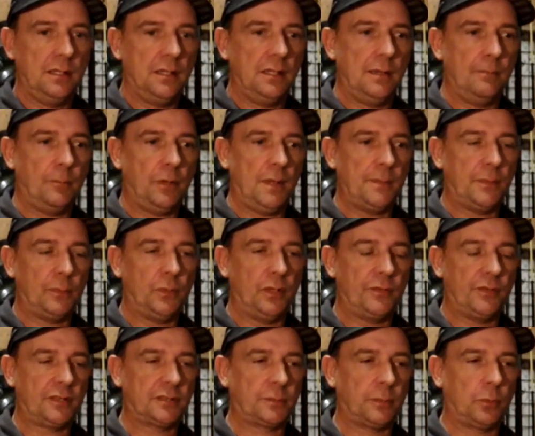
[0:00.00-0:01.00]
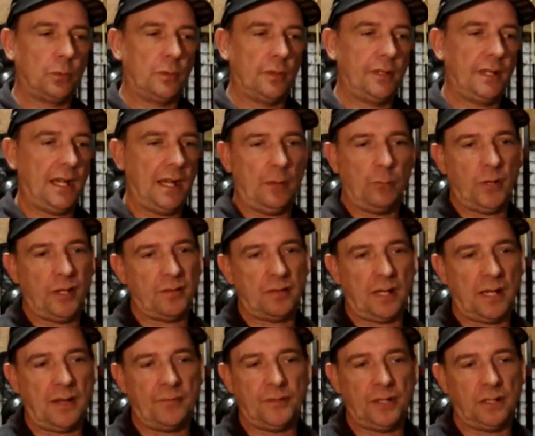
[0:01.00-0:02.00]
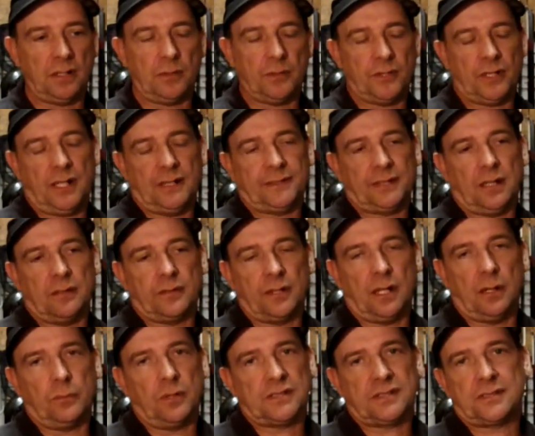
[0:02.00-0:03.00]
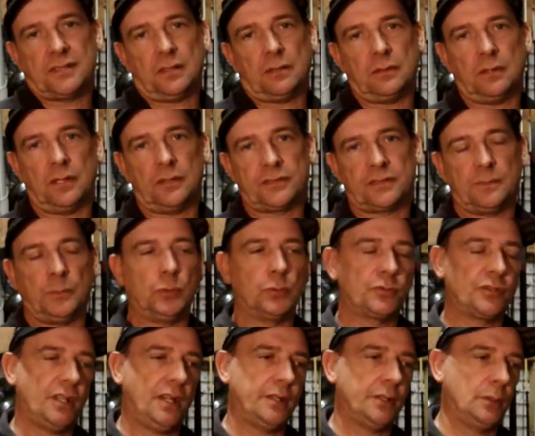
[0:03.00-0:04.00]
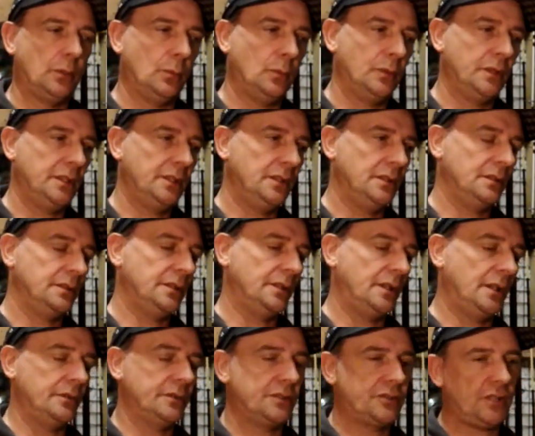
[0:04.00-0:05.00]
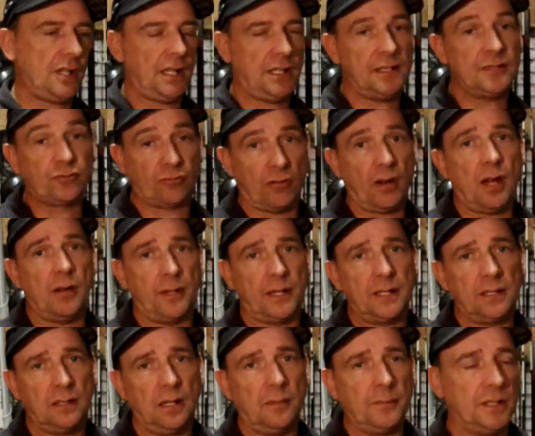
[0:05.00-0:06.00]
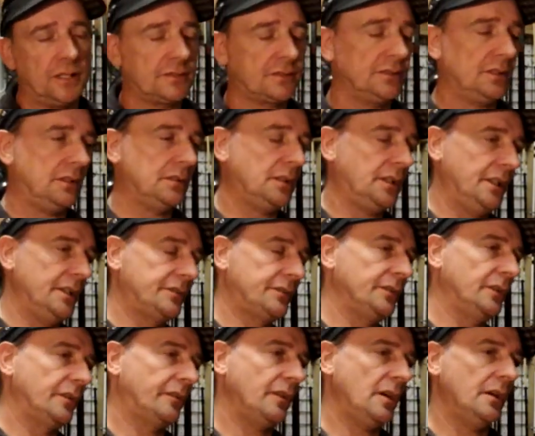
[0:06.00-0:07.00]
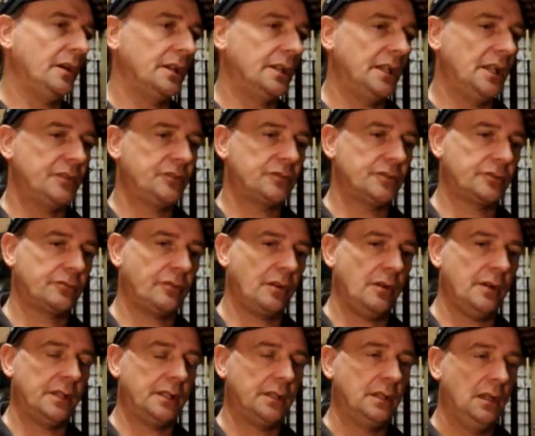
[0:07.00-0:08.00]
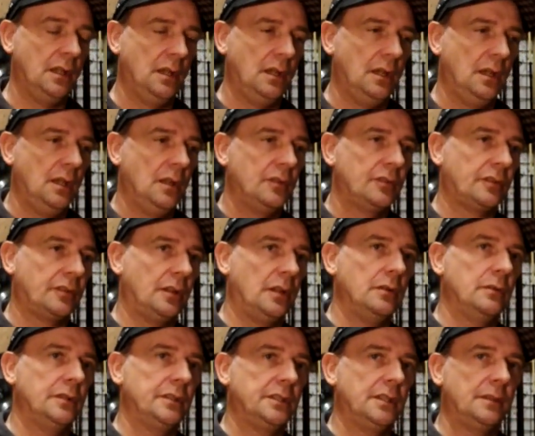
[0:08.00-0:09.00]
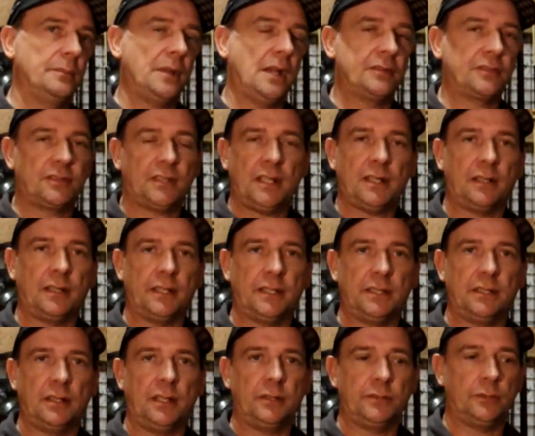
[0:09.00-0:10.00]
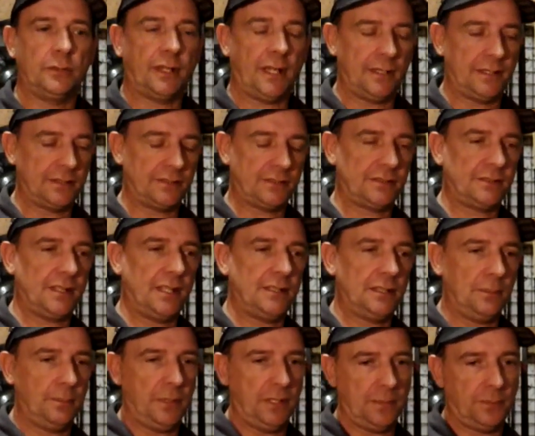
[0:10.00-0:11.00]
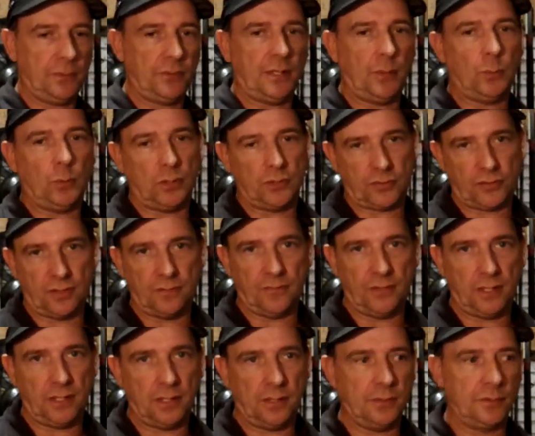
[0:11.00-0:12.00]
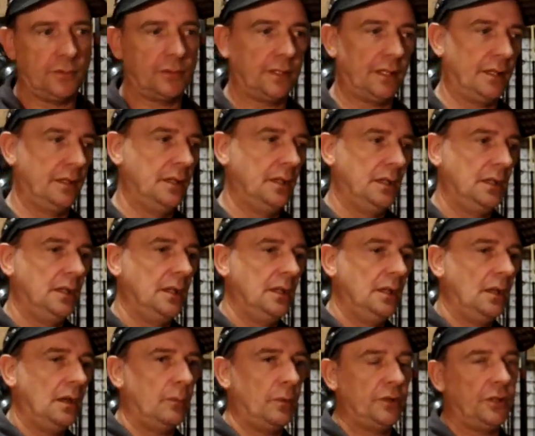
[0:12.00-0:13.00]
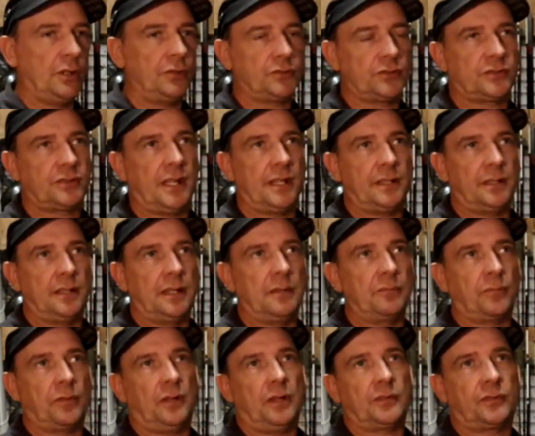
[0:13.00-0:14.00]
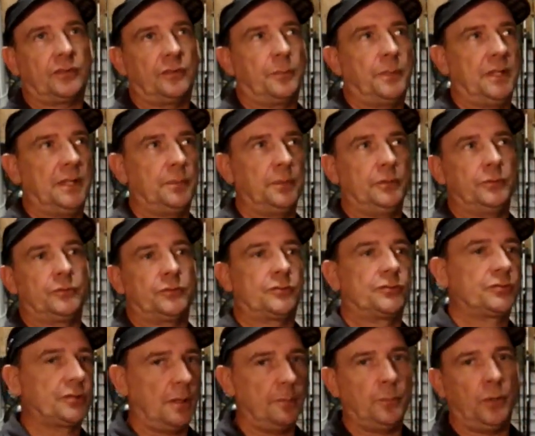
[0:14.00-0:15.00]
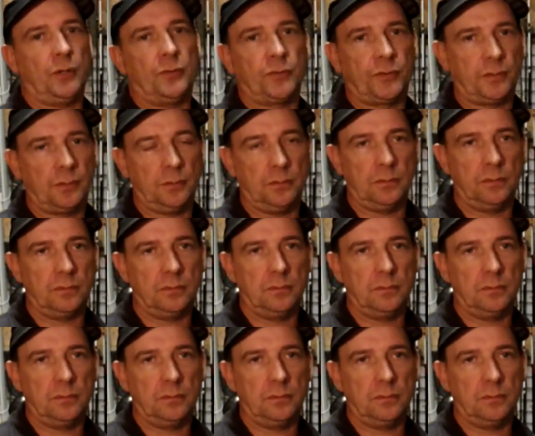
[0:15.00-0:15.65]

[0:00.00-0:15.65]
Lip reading: it might be worth exploring that. Whether I'll have any luck with that, I don't know. We're still a small channel. The channel is growing. I mean, it's not like it's not growing. It's just growing slowly and steadily. You know, you're getting steady people that watch the videos. That we're not just getting an influx of people who just jump onto